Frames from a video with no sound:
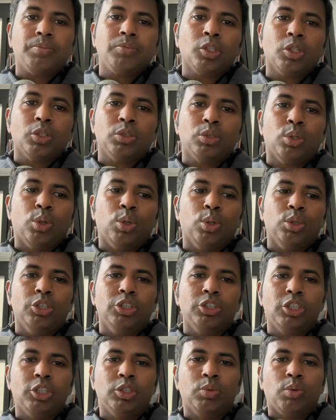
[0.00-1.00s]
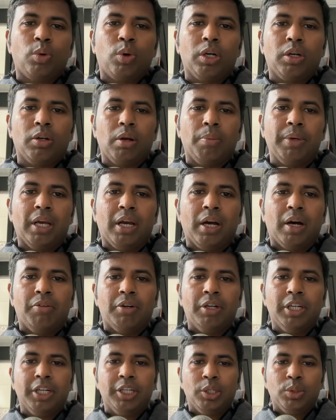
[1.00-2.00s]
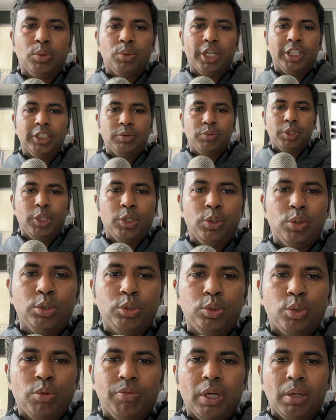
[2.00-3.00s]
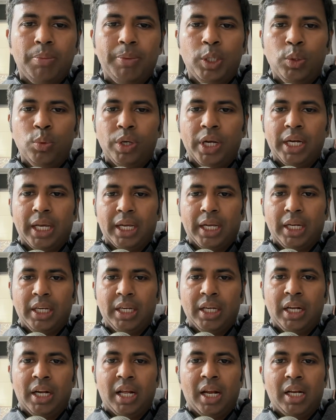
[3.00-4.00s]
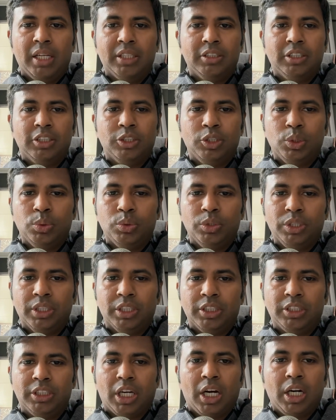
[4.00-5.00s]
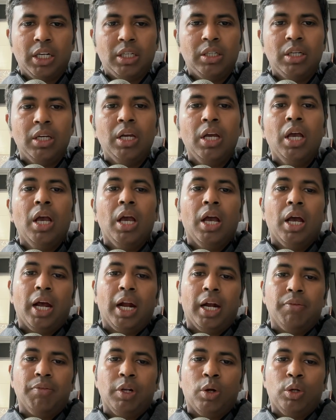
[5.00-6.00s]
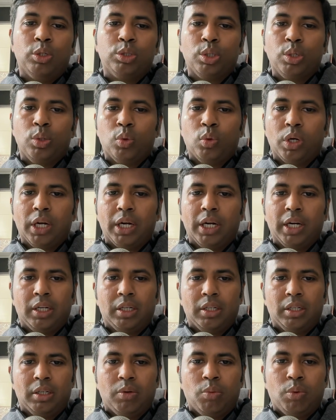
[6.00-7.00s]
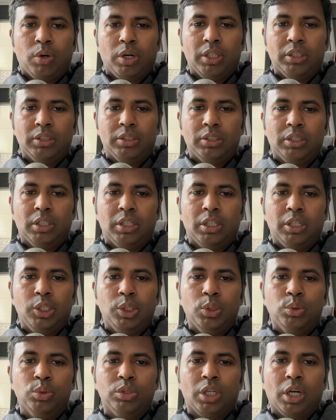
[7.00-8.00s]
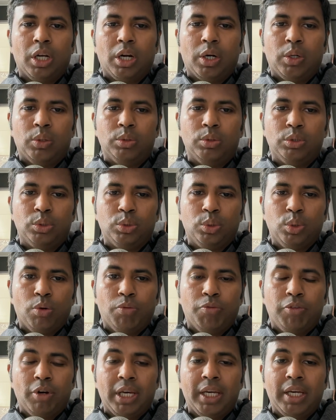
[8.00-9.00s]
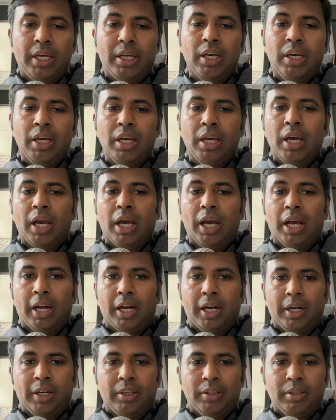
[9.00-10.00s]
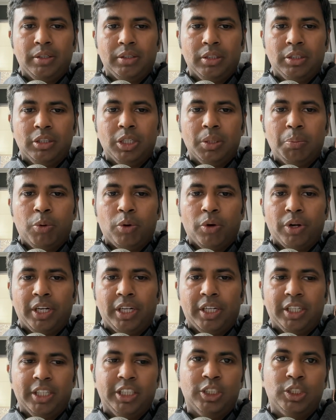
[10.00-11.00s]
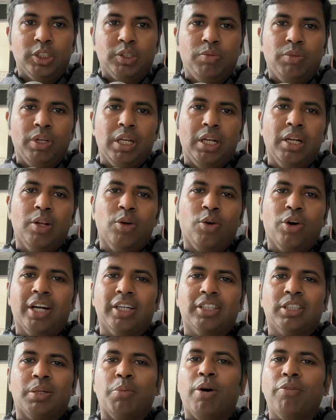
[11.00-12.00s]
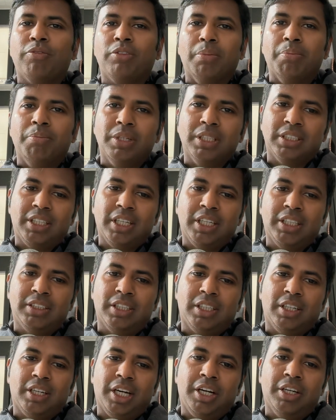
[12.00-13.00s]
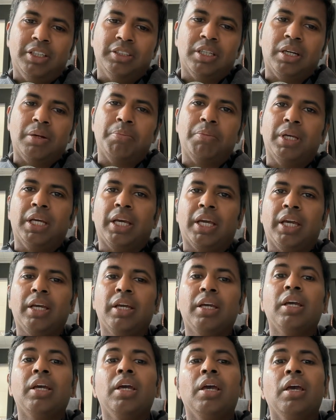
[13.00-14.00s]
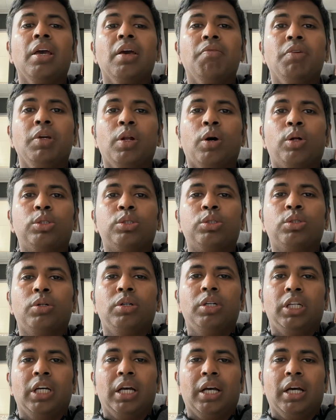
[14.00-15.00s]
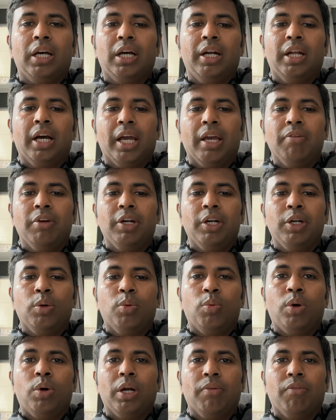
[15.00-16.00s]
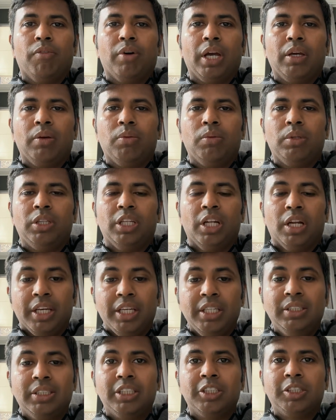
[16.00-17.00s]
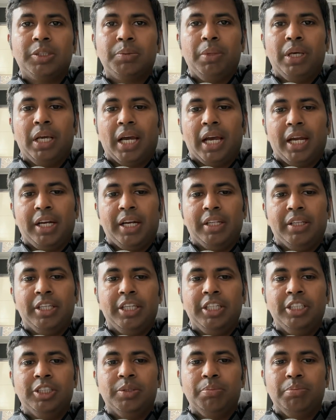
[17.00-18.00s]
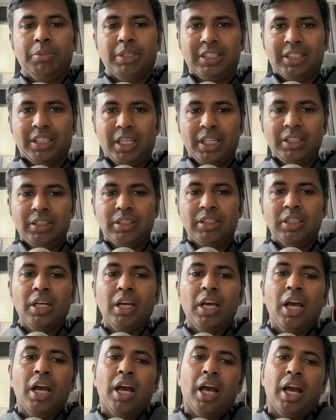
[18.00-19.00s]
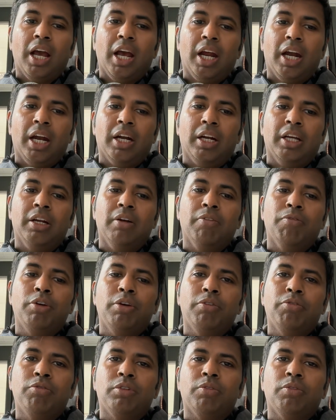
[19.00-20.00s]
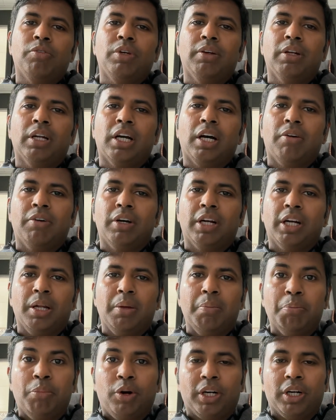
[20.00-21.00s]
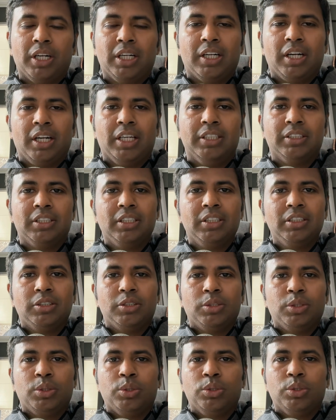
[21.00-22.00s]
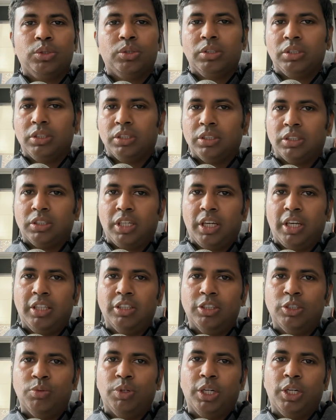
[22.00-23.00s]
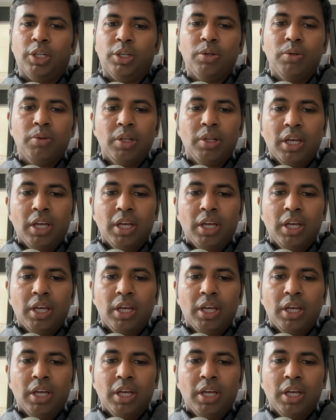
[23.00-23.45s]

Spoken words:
So this is what will be covered in today's video. So we'll be doing a technical analysis using the chart, and we'll also look at what is the news around Snowflake. And the third point is we'll look at some of the mistakes that traders are making. We'll also dive into why the reasons behind these mistakes. And in fifth, we will cover an important lesson. So stay in this video.